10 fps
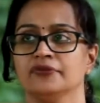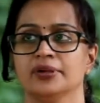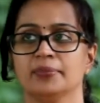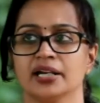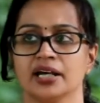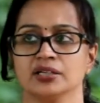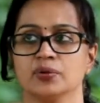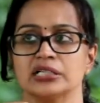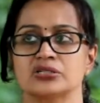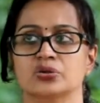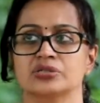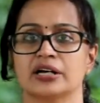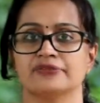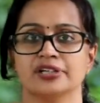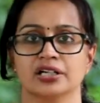women are the ones who
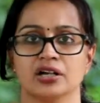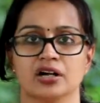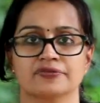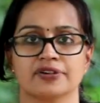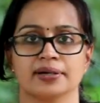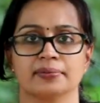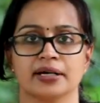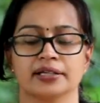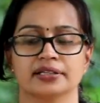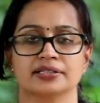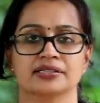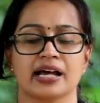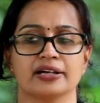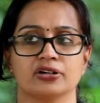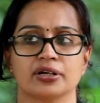suffer a lot by this
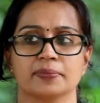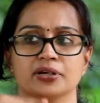thyroid,